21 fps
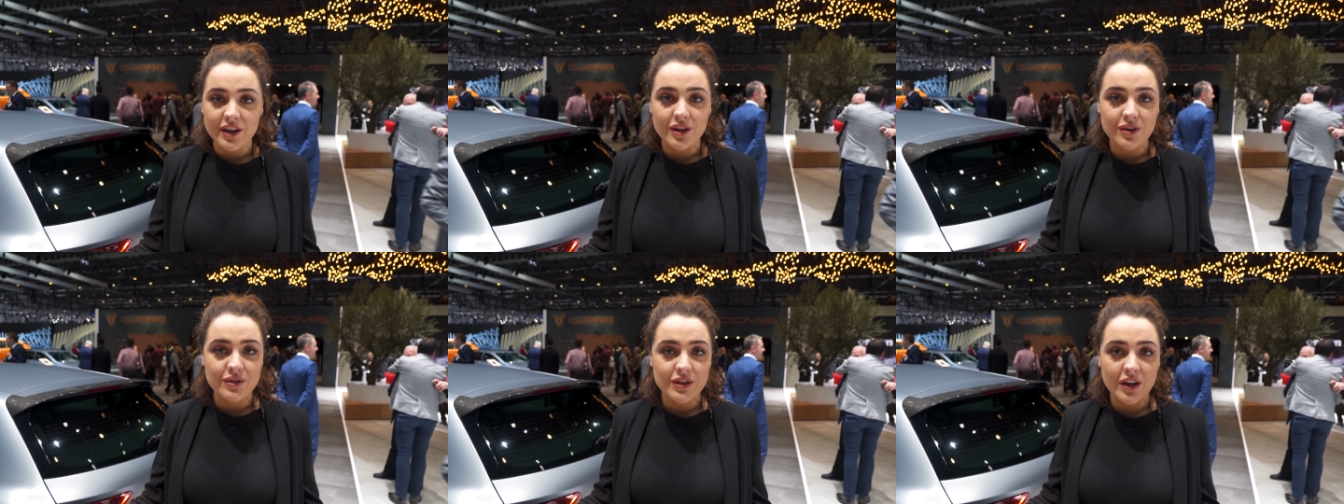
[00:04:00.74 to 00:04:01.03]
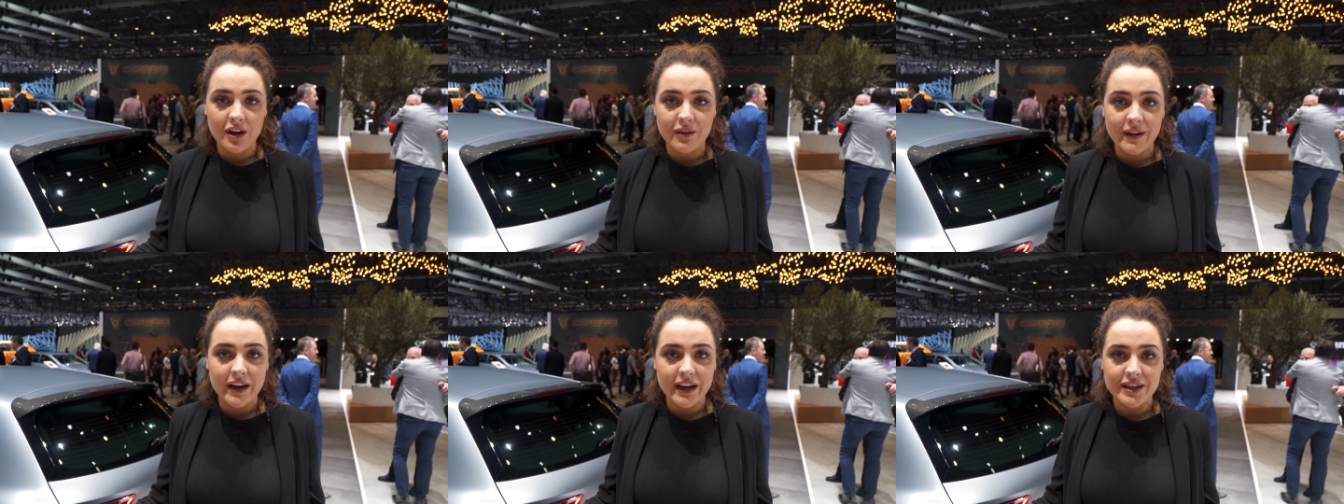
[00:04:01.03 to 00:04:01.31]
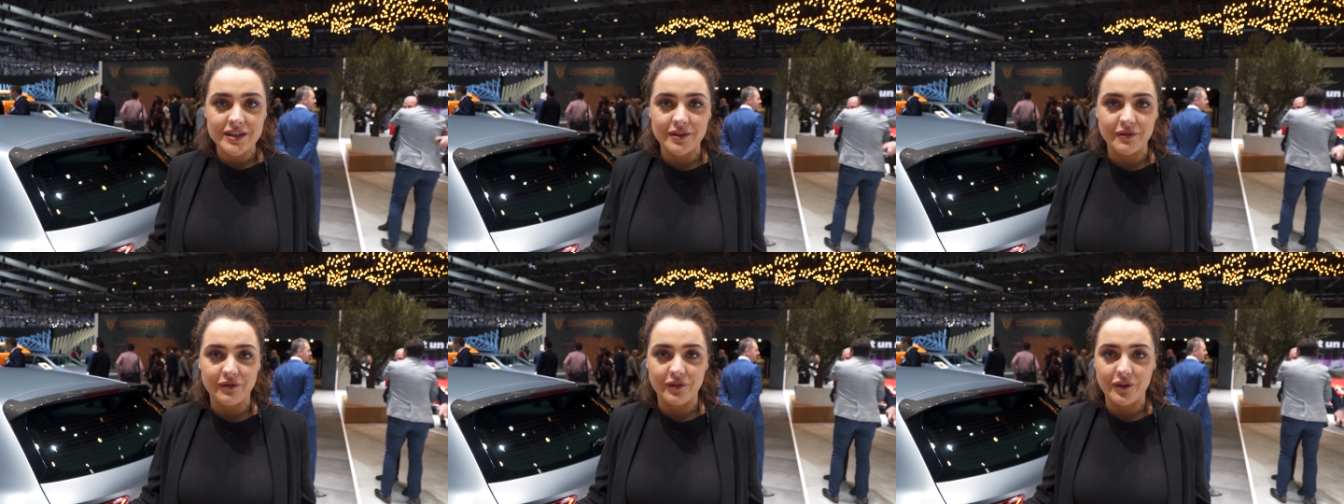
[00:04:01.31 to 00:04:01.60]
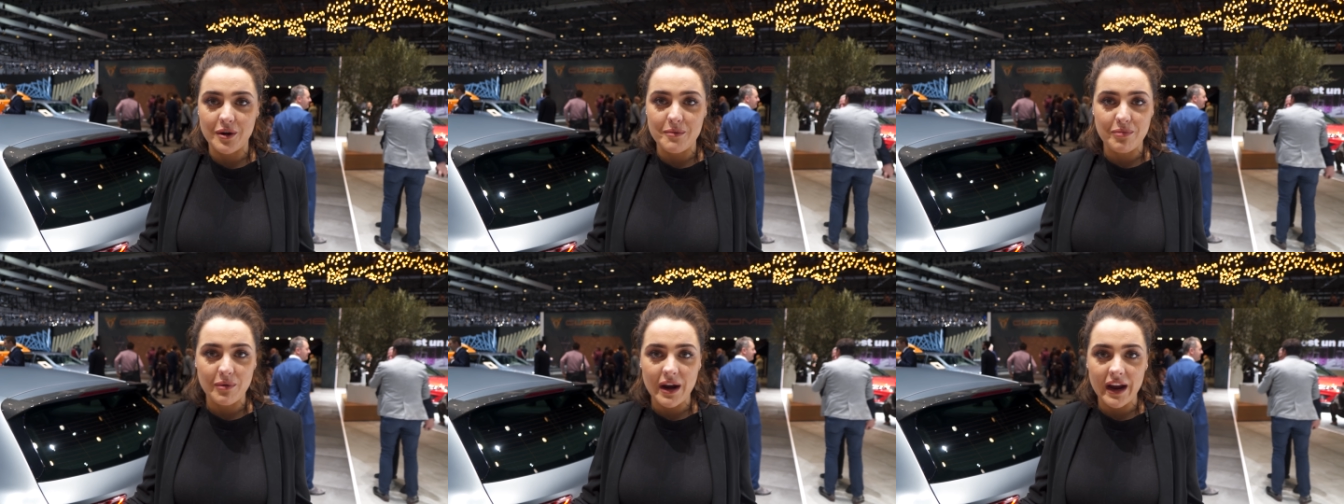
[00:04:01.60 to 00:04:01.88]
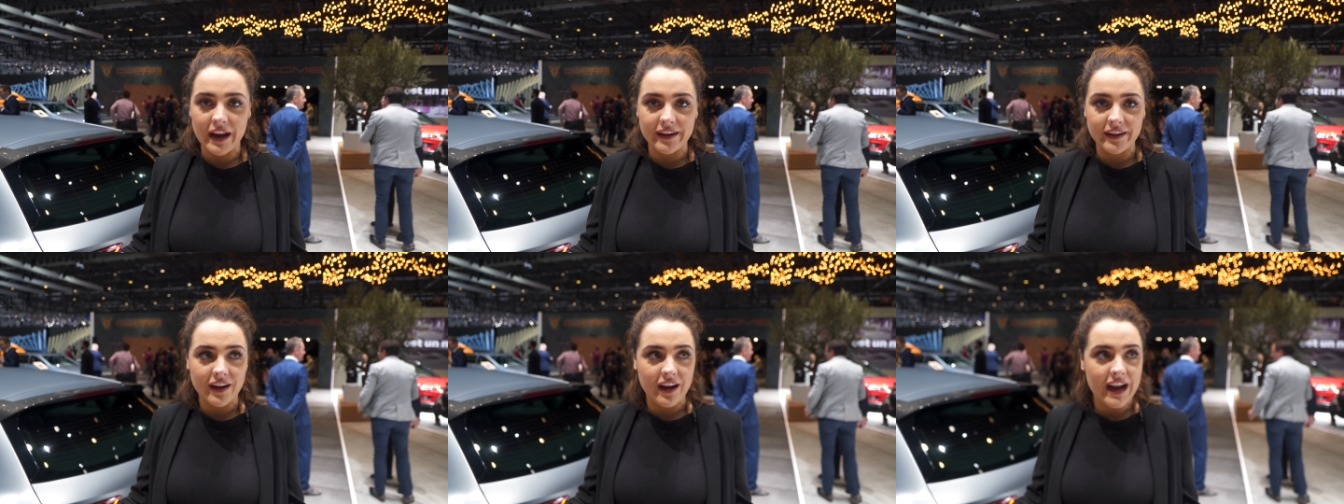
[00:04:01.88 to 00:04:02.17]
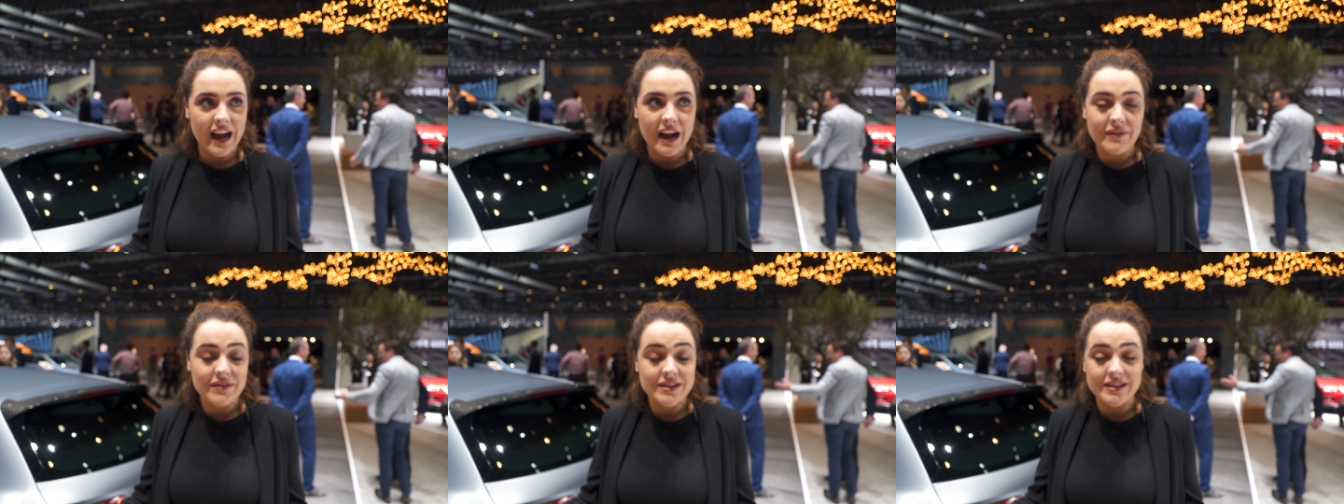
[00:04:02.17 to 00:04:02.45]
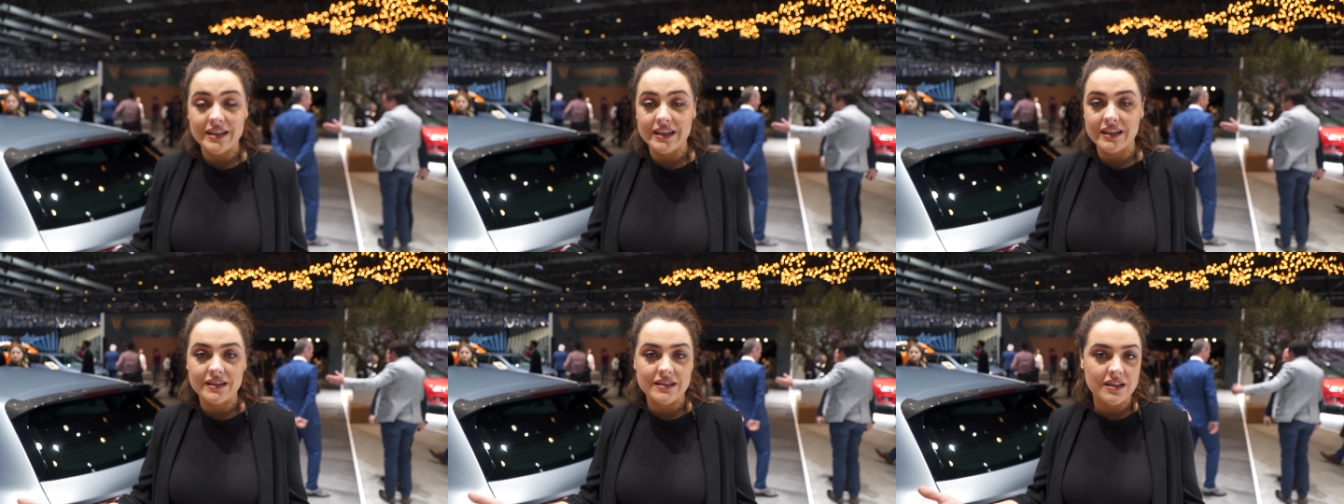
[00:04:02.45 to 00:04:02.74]
new direction for a brand I haven't
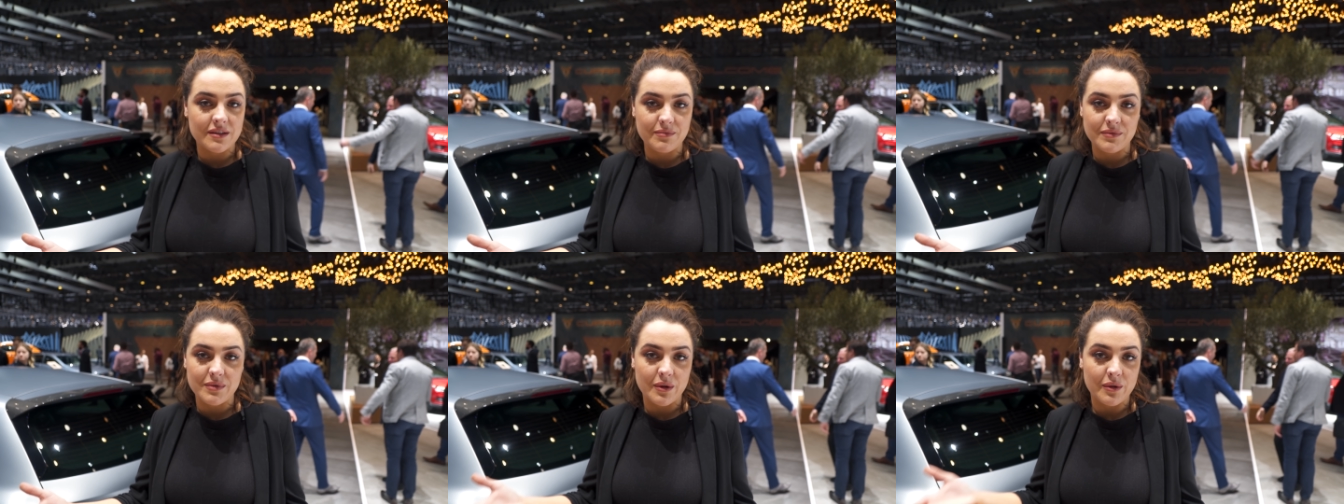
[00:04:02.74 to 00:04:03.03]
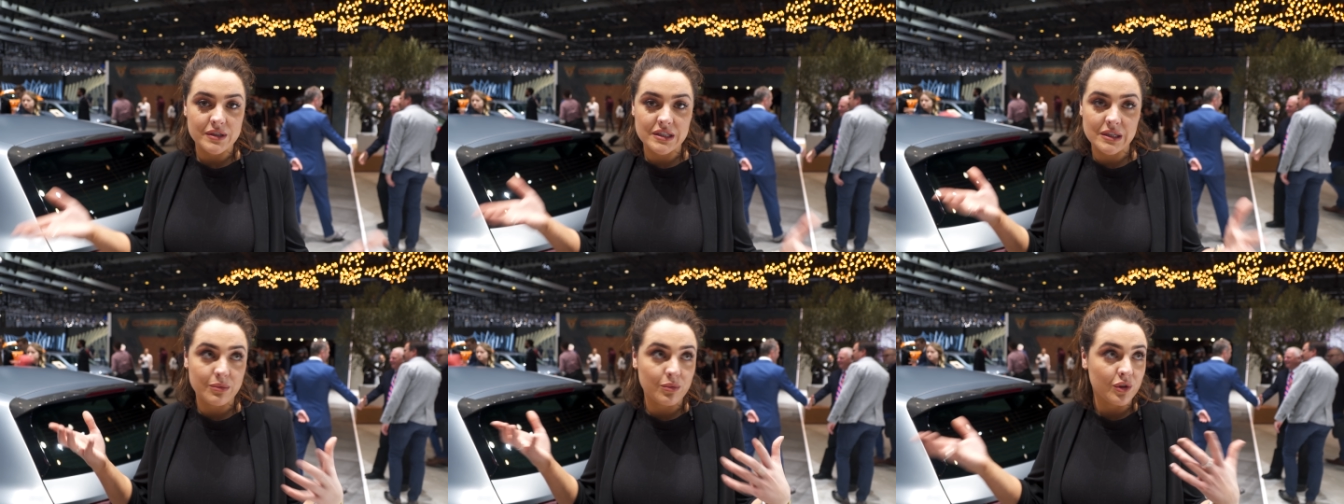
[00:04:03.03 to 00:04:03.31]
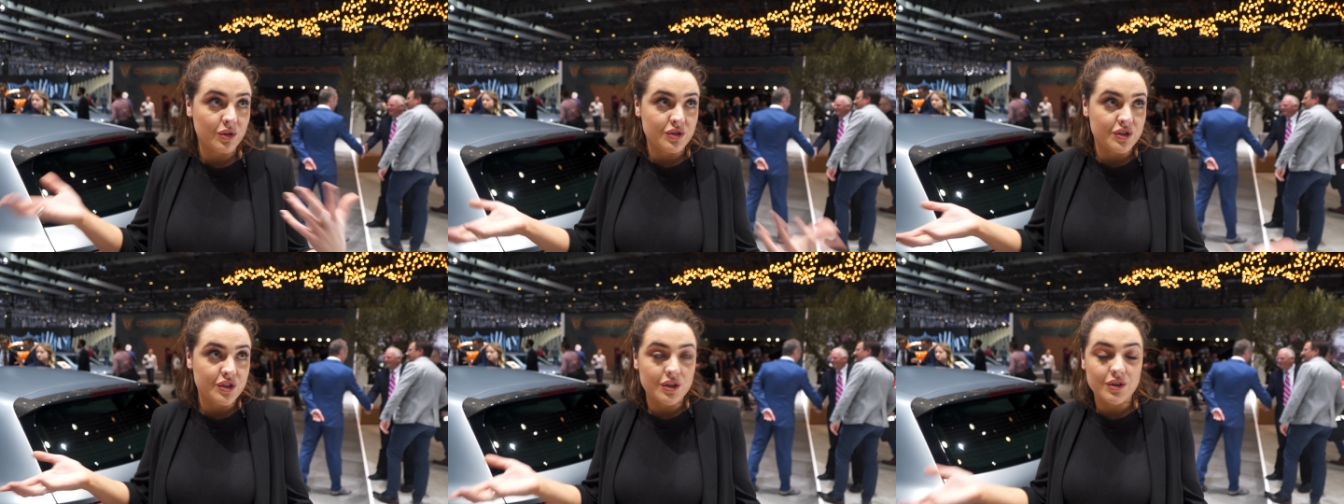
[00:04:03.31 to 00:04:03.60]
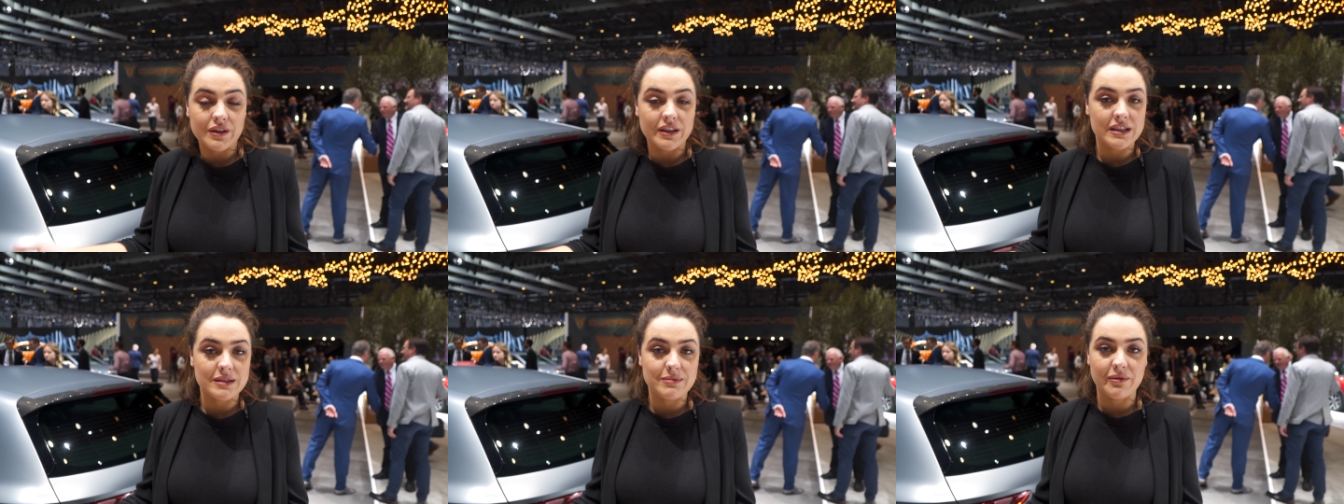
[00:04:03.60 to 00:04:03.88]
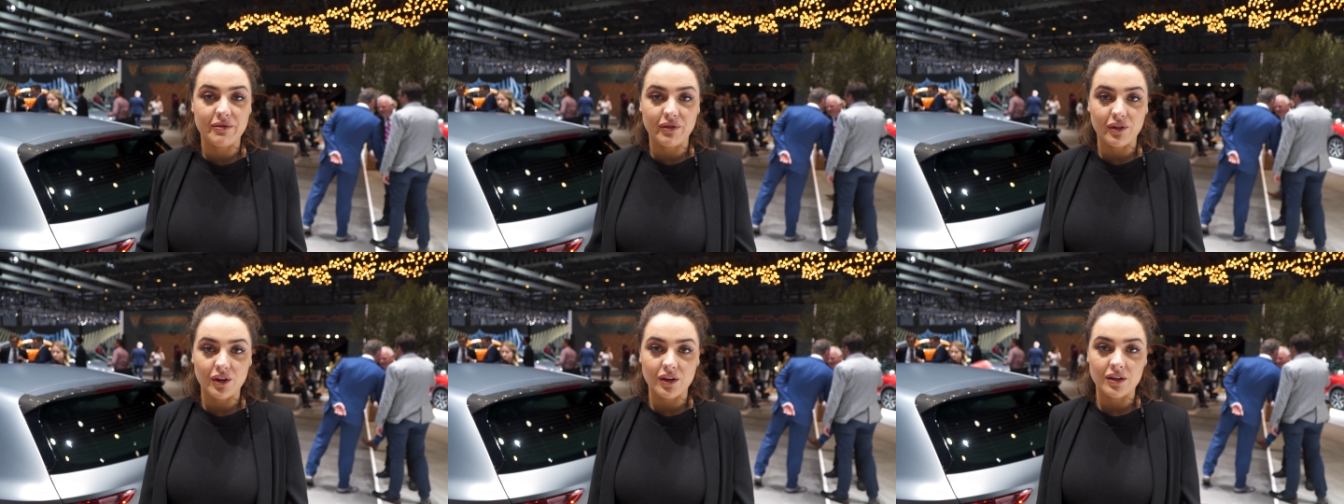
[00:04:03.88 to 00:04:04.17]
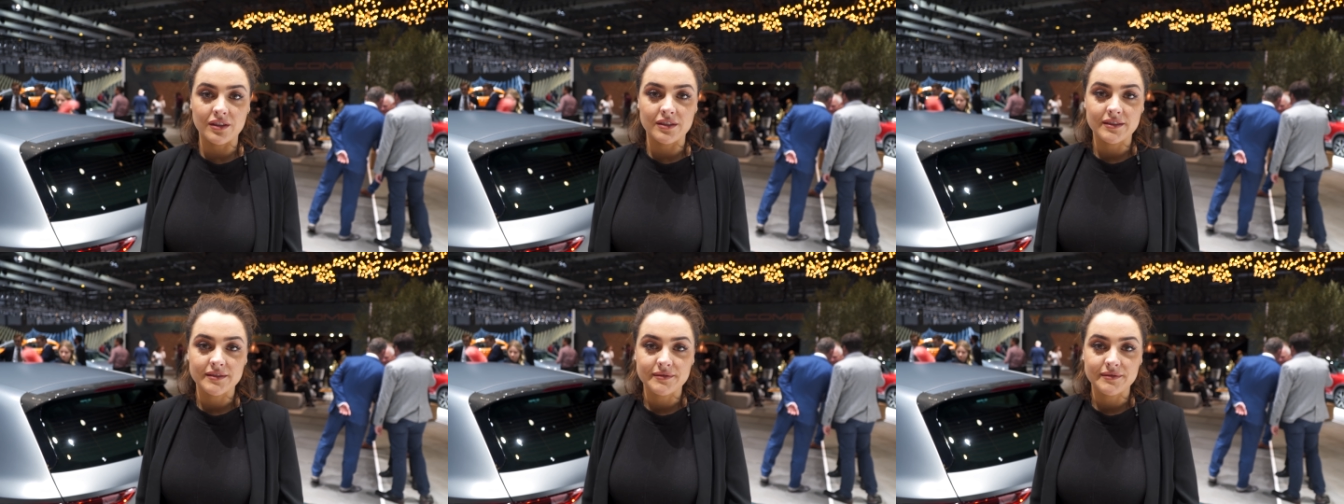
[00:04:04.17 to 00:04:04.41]
seen some, someone do this before